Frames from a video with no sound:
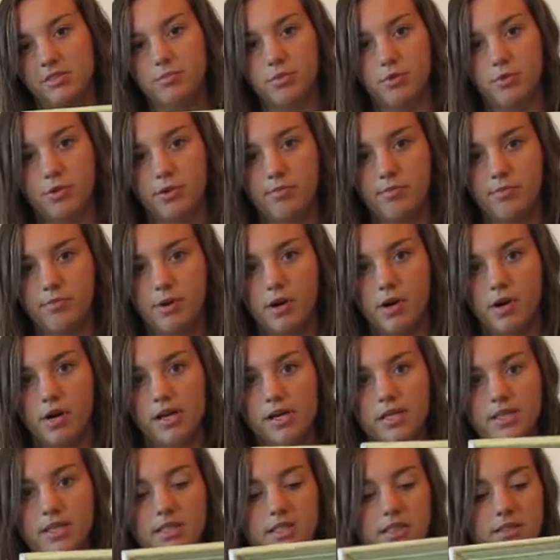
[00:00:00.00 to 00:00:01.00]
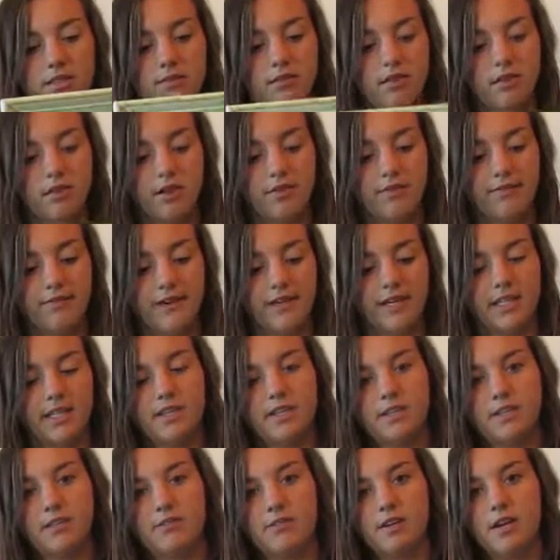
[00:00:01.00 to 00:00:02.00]
important part, and it's very
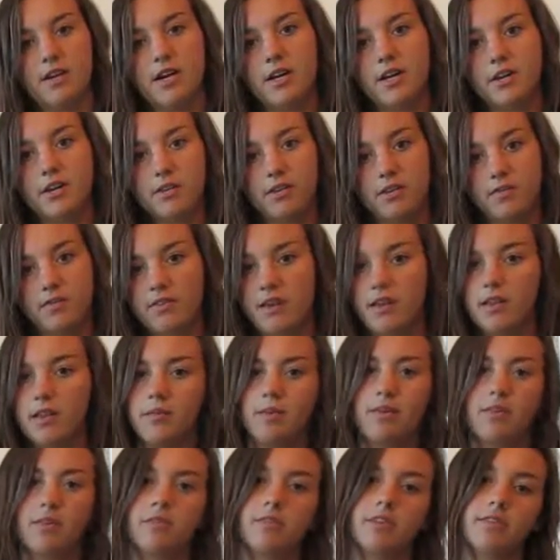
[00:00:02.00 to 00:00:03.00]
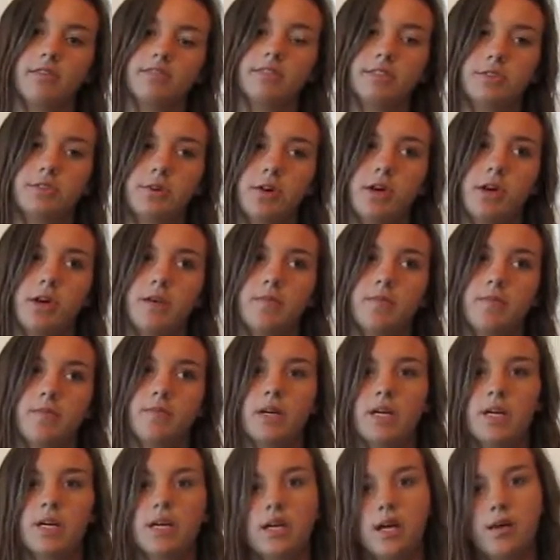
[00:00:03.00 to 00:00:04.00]
easy to find. You can find them at a thrift store,
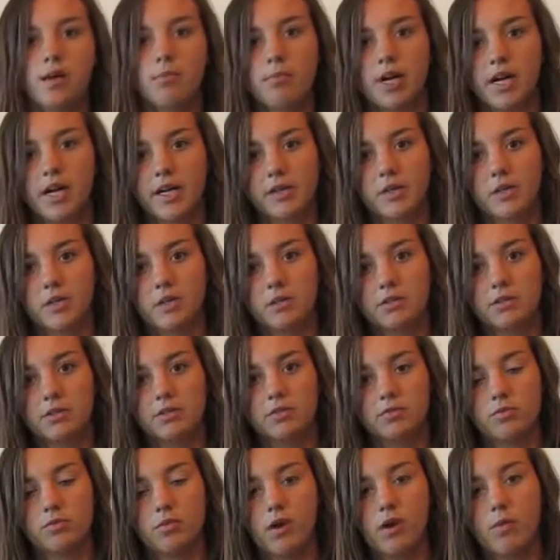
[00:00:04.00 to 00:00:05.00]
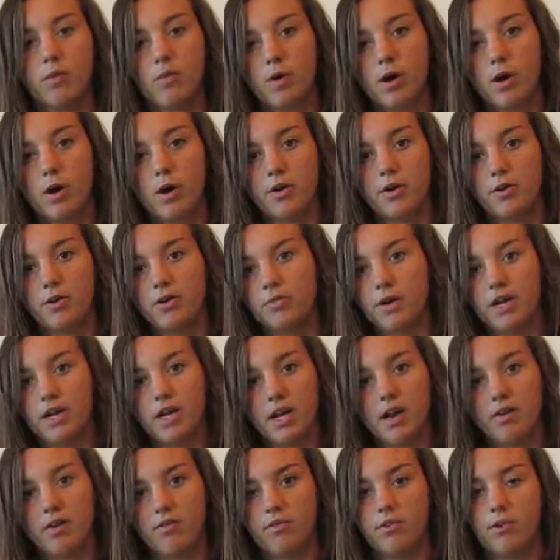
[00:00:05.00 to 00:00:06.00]
Michael's, Walmart, or you might
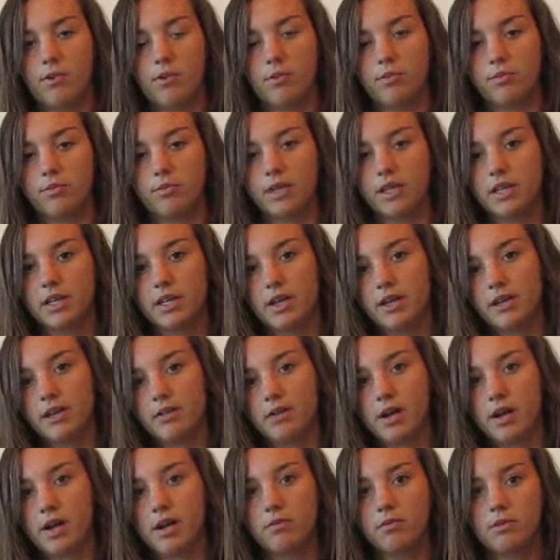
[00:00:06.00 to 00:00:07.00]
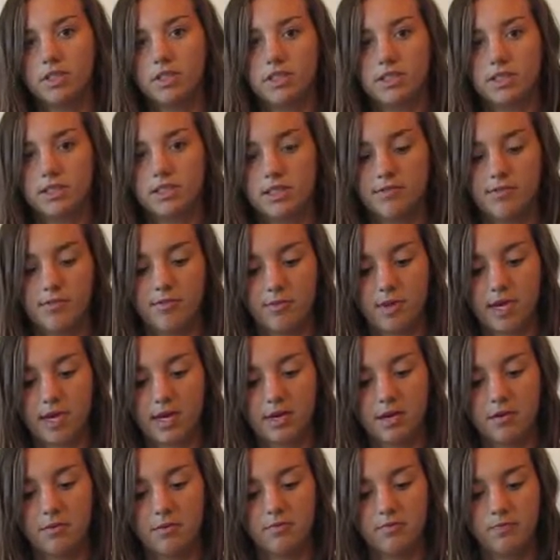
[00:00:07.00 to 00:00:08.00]
have an old one laying around, which is even
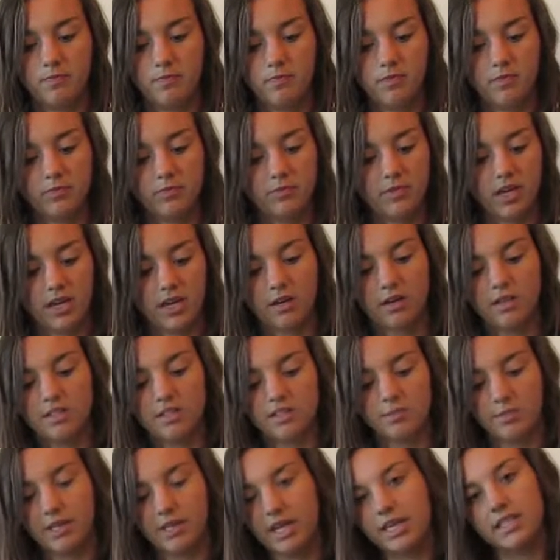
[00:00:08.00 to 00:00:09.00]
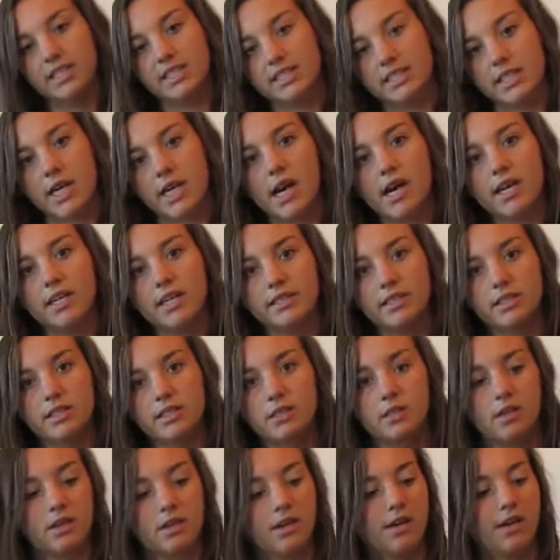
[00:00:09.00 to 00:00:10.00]
better. They can also be any size.
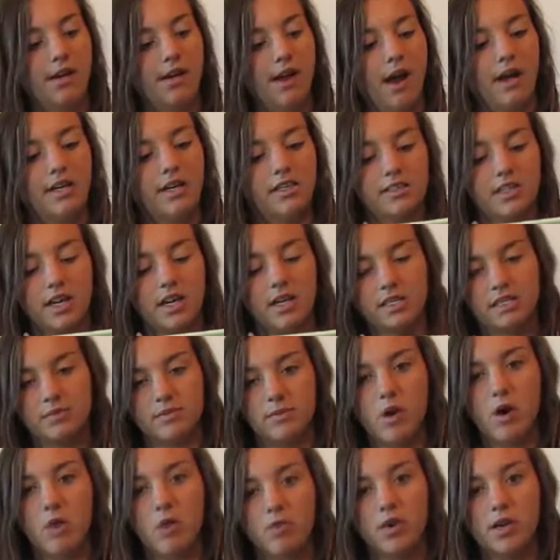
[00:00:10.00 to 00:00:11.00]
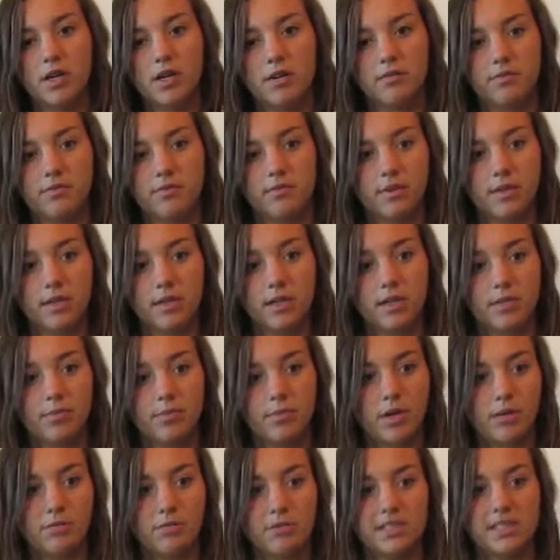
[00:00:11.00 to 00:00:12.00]
I just got a small one for
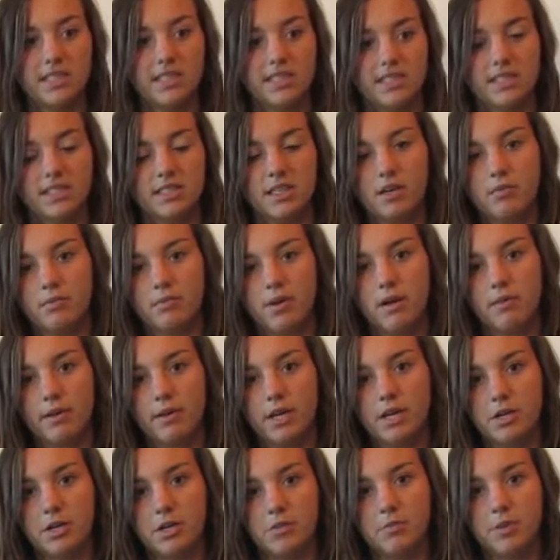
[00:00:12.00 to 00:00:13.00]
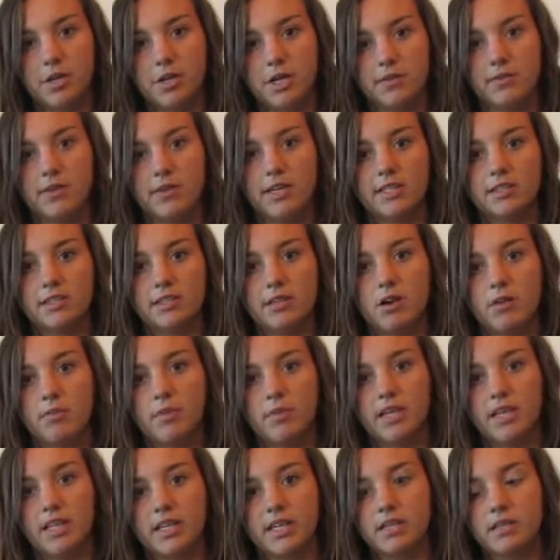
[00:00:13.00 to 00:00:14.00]
purposes, and I'll probably end up putting this on
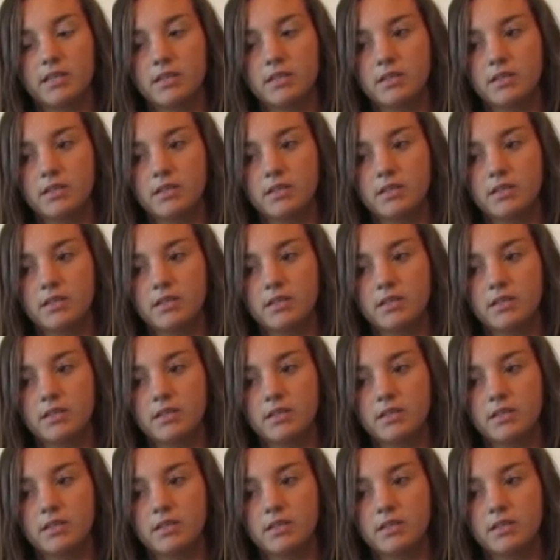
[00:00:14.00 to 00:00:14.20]
my